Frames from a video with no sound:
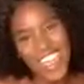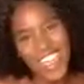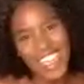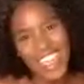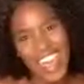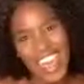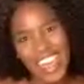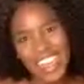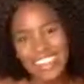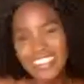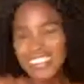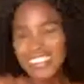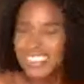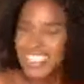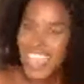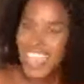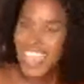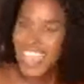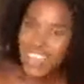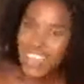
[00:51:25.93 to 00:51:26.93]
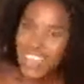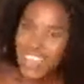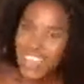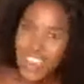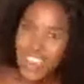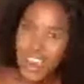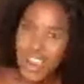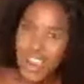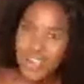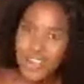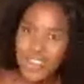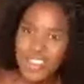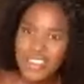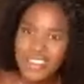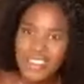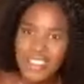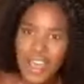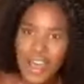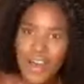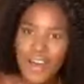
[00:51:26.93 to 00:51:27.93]
All right, guys, take good
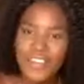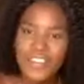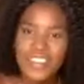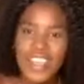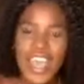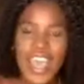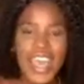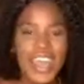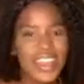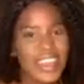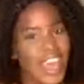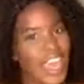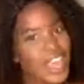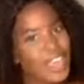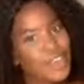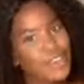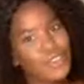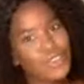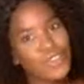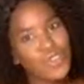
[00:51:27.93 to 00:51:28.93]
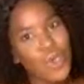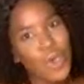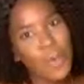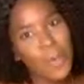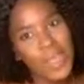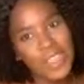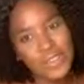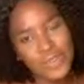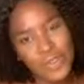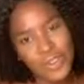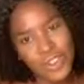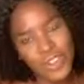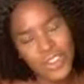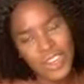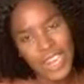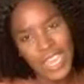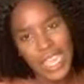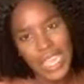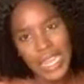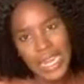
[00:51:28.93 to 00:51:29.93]
care of yourselves. Thank you so
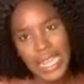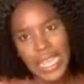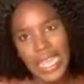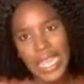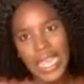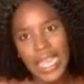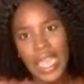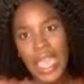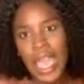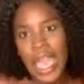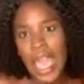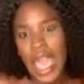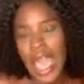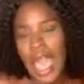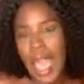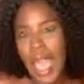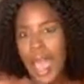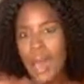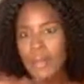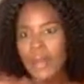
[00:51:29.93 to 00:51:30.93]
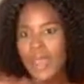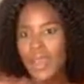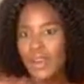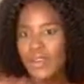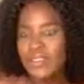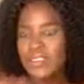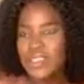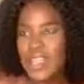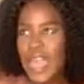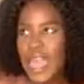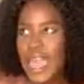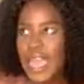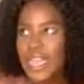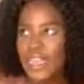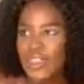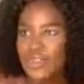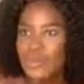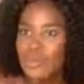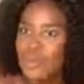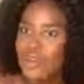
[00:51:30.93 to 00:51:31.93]
much for donating.
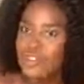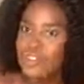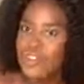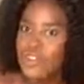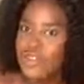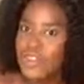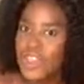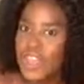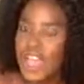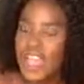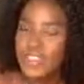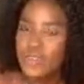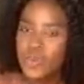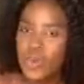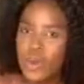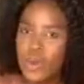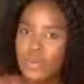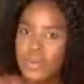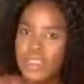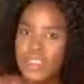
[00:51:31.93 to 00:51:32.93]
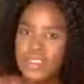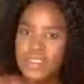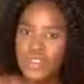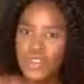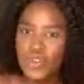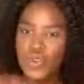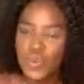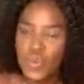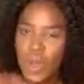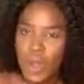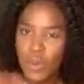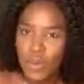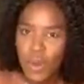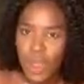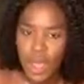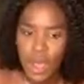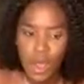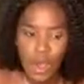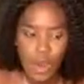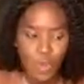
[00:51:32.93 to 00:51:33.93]
It looks like
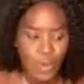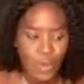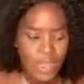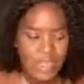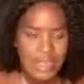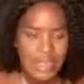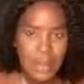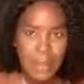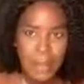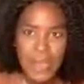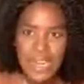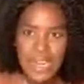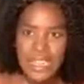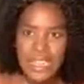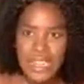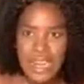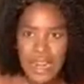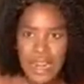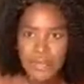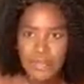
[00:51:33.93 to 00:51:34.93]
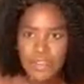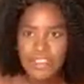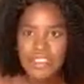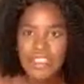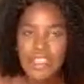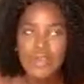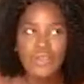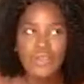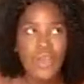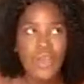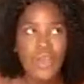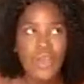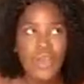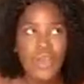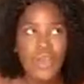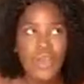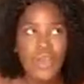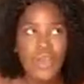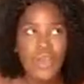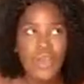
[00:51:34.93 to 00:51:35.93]
most of you guys want me to do
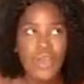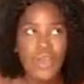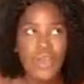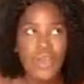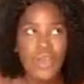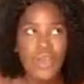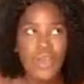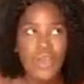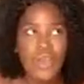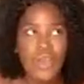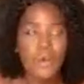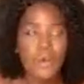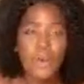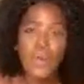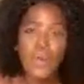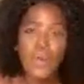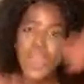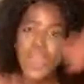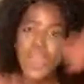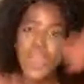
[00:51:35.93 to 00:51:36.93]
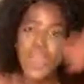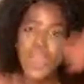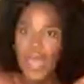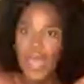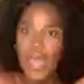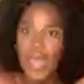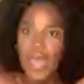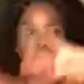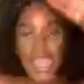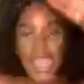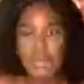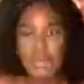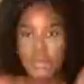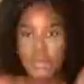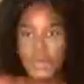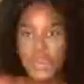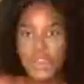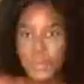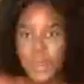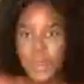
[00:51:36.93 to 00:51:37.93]
well with the money that I've received. So I'm going to
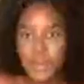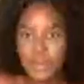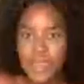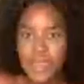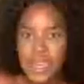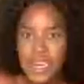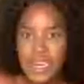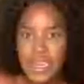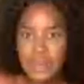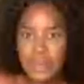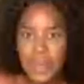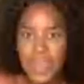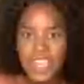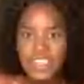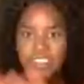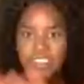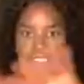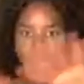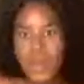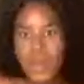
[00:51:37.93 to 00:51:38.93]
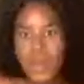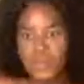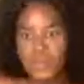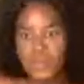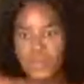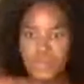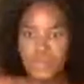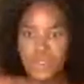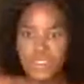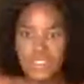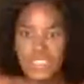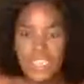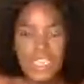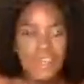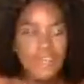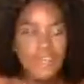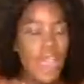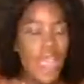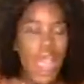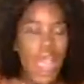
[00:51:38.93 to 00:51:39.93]
work it all out and I'm going to put it on my
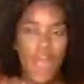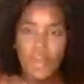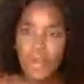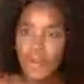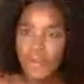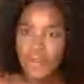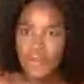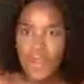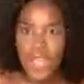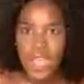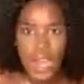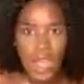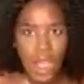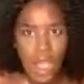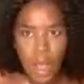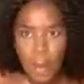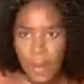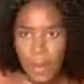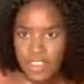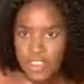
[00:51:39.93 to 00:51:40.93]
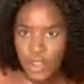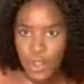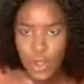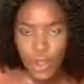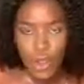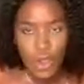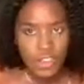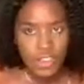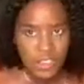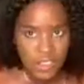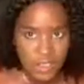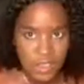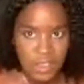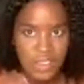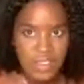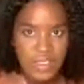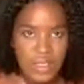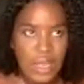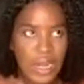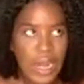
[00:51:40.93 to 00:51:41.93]
community page, how much we've received.
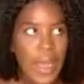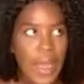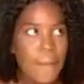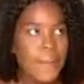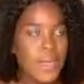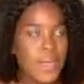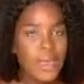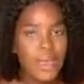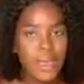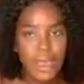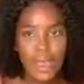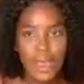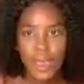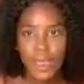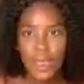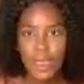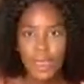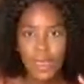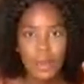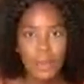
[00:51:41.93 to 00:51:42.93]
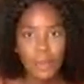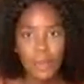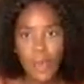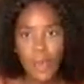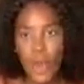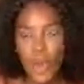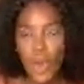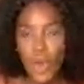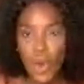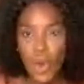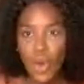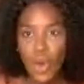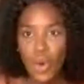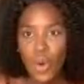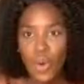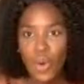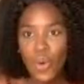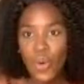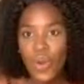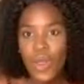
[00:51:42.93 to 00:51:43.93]
I'm going to find out how much it costs to set
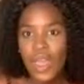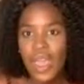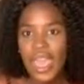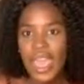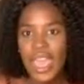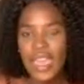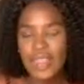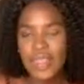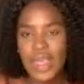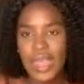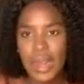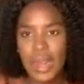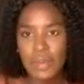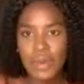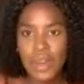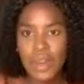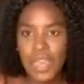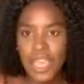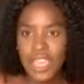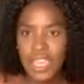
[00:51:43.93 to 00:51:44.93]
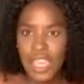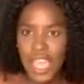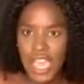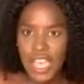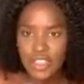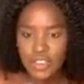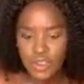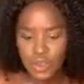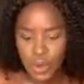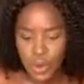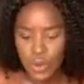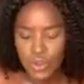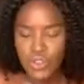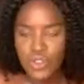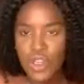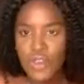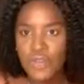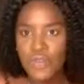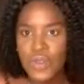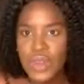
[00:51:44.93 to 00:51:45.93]
up a borehole.
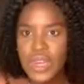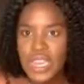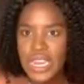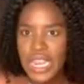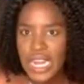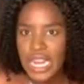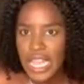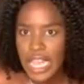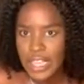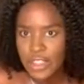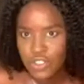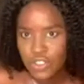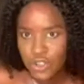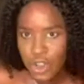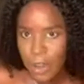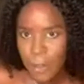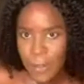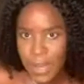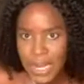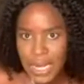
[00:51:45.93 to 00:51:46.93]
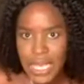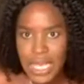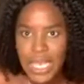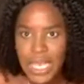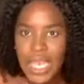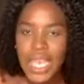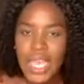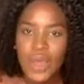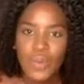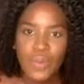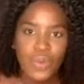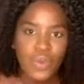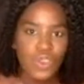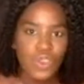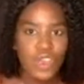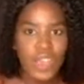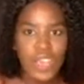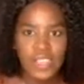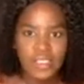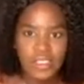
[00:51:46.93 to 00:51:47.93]
And then I'm going to let you guys know. So if we need
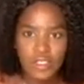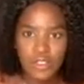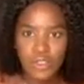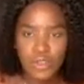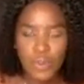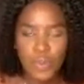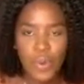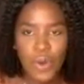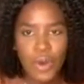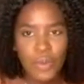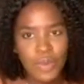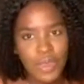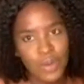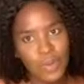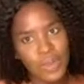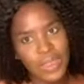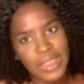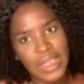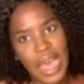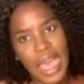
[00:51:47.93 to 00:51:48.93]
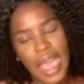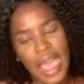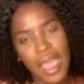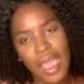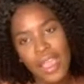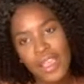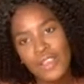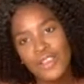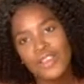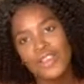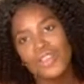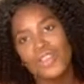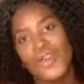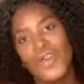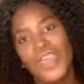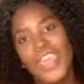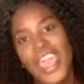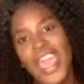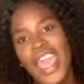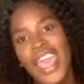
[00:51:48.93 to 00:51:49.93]
any extra money, you guys can
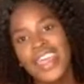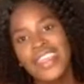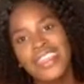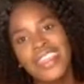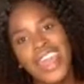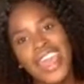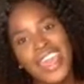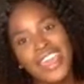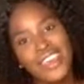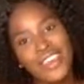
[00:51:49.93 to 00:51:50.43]
support me with that.